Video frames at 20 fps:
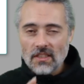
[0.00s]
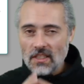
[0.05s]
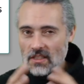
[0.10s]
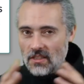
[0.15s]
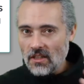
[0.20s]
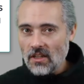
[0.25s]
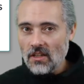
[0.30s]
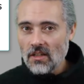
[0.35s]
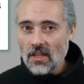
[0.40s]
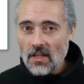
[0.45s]

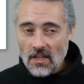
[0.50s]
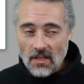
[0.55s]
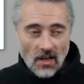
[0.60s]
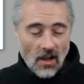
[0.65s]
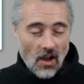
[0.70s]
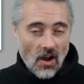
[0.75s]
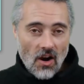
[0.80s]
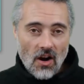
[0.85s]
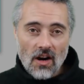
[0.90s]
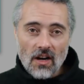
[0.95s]
These are
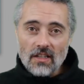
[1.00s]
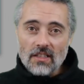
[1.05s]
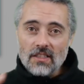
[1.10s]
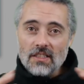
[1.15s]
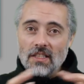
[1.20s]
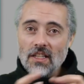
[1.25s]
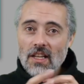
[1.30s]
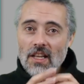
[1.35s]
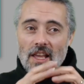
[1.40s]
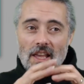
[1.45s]

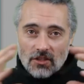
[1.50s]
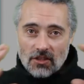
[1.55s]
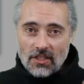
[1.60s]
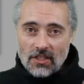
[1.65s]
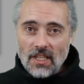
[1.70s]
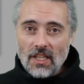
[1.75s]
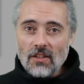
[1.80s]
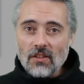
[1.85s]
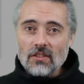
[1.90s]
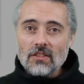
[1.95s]
hard
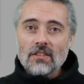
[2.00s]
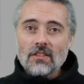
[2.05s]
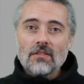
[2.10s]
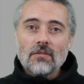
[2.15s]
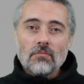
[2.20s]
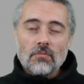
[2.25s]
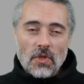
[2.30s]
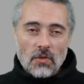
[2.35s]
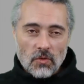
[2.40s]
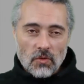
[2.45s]
skills.
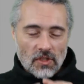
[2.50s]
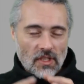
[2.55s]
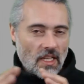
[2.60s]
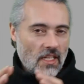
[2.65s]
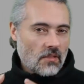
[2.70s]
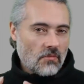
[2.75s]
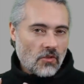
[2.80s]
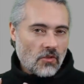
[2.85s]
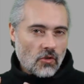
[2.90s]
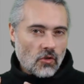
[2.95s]
People
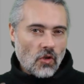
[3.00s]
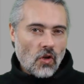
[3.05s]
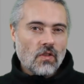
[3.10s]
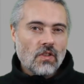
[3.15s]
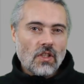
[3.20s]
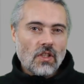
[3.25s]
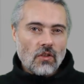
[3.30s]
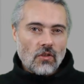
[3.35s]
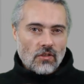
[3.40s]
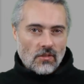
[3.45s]
class them
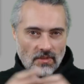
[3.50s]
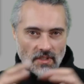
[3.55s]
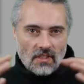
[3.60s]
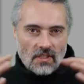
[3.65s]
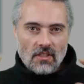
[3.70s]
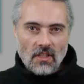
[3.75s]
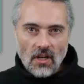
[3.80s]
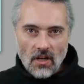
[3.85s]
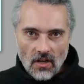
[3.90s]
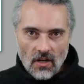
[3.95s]
soft skills, but
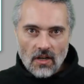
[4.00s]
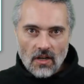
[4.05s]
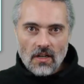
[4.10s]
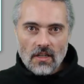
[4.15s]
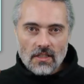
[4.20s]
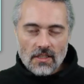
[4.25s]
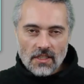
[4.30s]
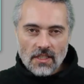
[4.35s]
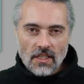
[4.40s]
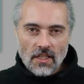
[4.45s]
these are
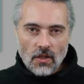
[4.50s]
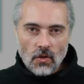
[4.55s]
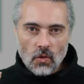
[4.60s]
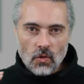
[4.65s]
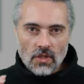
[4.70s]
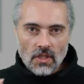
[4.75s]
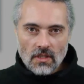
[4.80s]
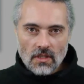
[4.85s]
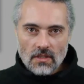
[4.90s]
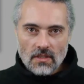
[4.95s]
hard
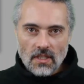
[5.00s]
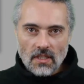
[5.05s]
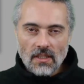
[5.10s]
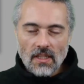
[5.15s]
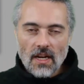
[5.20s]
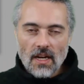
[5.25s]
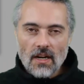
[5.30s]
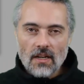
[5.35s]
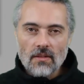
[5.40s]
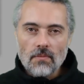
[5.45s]
skills to
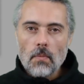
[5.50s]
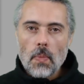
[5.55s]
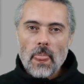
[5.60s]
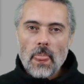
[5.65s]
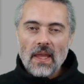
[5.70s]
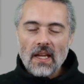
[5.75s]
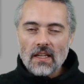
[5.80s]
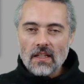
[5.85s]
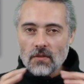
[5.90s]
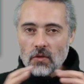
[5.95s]
learn.
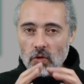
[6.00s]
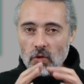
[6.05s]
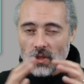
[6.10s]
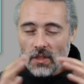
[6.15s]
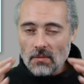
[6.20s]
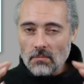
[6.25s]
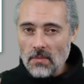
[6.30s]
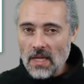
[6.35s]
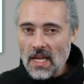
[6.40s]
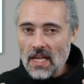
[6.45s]
And if you
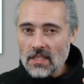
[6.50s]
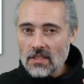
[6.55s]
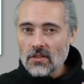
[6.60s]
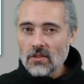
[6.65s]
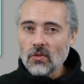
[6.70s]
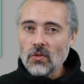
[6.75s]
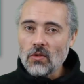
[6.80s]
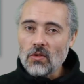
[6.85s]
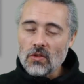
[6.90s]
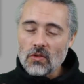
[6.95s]
can master
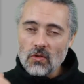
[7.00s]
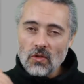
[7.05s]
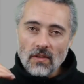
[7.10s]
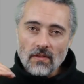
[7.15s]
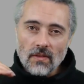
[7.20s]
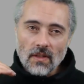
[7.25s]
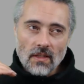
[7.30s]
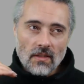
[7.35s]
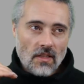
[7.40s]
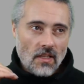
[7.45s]
those, you
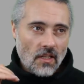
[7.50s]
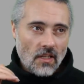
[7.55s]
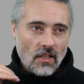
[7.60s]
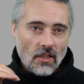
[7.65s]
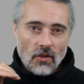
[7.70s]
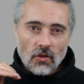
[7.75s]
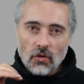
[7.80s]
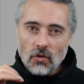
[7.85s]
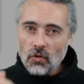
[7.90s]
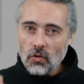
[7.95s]
have a
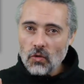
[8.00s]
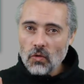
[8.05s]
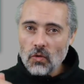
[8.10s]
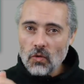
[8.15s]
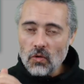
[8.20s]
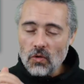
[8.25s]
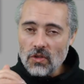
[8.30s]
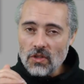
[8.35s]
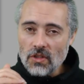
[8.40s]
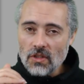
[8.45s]

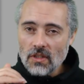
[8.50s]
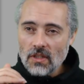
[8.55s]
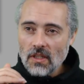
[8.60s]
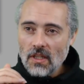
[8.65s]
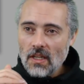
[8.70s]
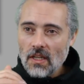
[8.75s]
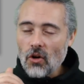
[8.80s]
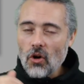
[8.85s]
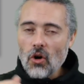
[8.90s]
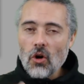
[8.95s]
huge
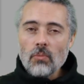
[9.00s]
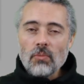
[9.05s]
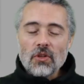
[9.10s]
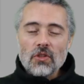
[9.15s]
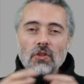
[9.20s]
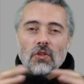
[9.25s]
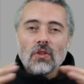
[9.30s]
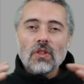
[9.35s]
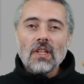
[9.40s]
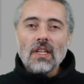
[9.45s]

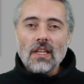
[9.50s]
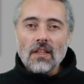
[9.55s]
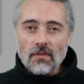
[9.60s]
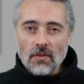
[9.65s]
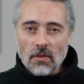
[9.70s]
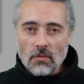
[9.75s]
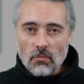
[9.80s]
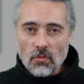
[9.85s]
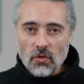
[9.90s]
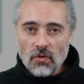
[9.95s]
opportunity
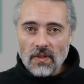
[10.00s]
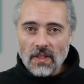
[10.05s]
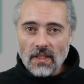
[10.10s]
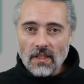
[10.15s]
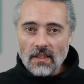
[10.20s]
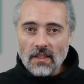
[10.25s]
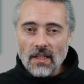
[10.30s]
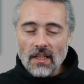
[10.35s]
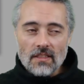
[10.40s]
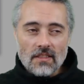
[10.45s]
for
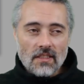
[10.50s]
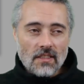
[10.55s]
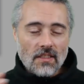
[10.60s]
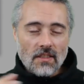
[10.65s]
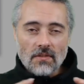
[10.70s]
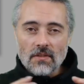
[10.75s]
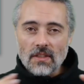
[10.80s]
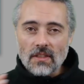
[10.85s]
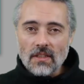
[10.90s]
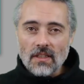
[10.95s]
moving into
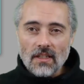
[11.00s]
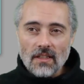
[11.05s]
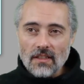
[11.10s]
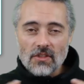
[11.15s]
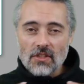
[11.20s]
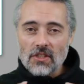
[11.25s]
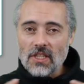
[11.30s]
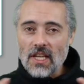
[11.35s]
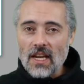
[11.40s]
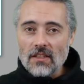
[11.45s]
different
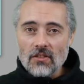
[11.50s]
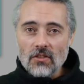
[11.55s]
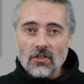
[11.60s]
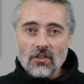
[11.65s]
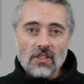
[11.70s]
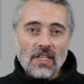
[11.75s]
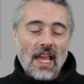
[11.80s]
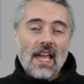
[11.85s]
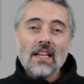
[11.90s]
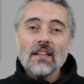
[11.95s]

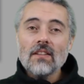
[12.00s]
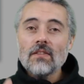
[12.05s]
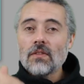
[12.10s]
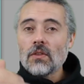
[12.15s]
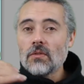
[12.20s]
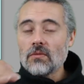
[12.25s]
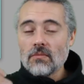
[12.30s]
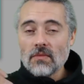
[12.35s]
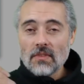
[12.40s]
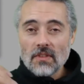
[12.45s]
sectors, and
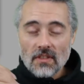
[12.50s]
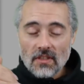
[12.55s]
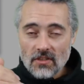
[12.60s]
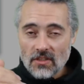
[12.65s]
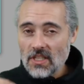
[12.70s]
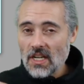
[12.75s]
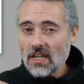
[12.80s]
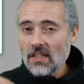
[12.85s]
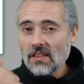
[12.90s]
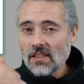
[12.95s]
they're
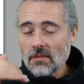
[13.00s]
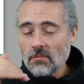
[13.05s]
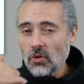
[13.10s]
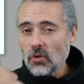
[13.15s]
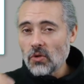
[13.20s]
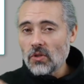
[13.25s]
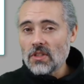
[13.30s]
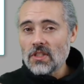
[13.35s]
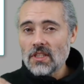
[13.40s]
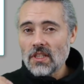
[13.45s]
certainly
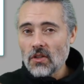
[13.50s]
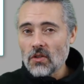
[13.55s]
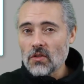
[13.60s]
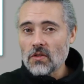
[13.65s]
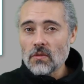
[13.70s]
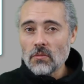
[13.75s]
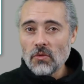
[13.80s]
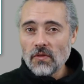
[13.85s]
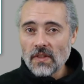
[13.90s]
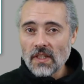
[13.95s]
important
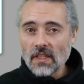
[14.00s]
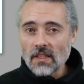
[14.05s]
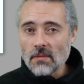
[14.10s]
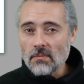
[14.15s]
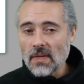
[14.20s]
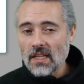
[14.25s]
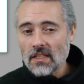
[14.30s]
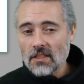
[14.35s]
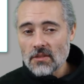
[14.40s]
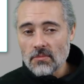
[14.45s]
skills for moving into
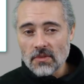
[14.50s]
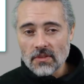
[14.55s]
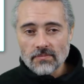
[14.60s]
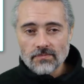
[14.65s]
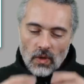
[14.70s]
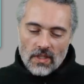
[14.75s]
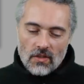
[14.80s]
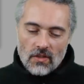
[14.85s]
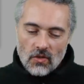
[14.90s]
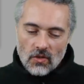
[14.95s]
management.
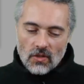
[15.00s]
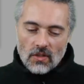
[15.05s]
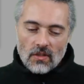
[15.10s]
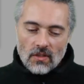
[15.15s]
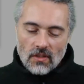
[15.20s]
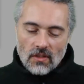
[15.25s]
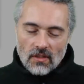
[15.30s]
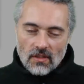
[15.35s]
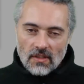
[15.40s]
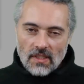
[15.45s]
When
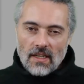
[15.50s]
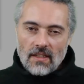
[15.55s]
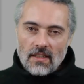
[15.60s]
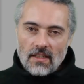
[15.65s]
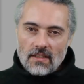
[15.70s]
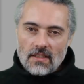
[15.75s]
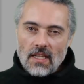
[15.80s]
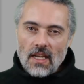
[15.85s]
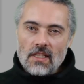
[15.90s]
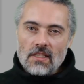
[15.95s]
you're
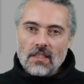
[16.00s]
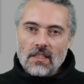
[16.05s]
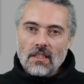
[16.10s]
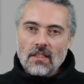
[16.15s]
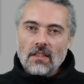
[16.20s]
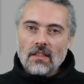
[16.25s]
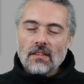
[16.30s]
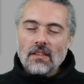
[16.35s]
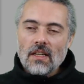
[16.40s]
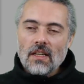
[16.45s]
learning
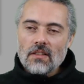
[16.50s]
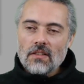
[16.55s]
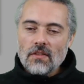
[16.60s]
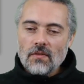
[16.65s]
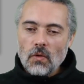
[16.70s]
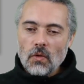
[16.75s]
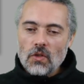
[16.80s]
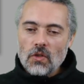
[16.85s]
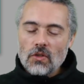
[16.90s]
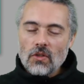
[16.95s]
testing, learn to
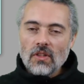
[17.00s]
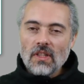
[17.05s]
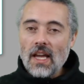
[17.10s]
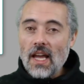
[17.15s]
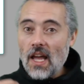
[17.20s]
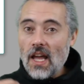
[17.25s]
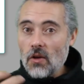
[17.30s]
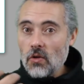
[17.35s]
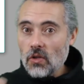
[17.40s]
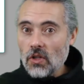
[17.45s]
focus on
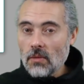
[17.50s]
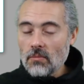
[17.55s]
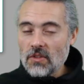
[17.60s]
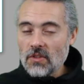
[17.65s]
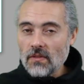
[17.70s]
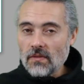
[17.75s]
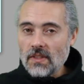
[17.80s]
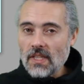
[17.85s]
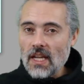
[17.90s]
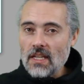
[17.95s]
the
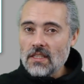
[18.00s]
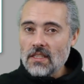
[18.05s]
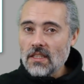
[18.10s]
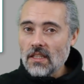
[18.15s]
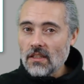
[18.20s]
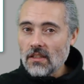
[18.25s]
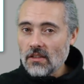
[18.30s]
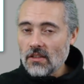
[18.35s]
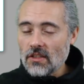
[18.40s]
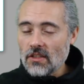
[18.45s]
outcomes of
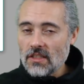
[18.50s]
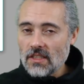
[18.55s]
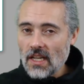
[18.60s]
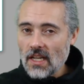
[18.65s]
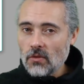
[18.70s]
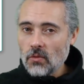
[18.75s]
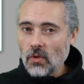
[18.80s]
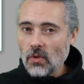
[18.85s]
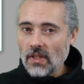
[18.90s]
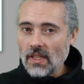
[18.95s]
testing and
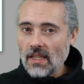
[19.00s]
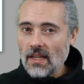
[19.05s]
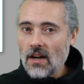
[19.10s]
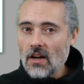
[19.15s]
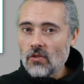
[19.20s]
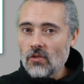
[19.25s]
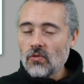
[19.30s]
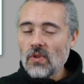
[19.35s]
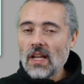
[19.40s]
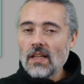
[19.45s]
understand what they
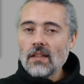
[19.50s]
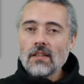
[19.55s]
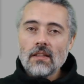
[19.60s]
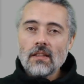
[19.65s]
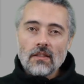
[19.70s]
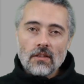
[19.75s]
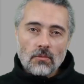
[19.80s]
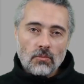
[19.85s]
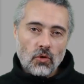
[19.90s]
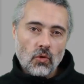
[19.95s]
are rather
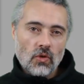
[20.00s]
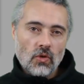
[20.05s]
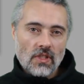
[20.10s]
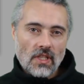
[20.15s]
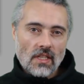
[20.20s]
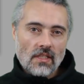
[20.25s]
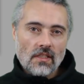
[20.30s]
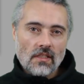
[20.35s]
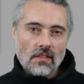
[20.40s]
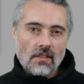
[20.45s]
than the
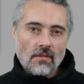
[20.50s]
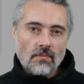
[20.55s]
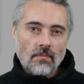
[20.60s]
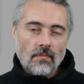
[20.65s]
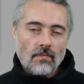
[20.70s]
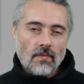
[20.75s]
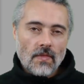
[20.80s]
processes.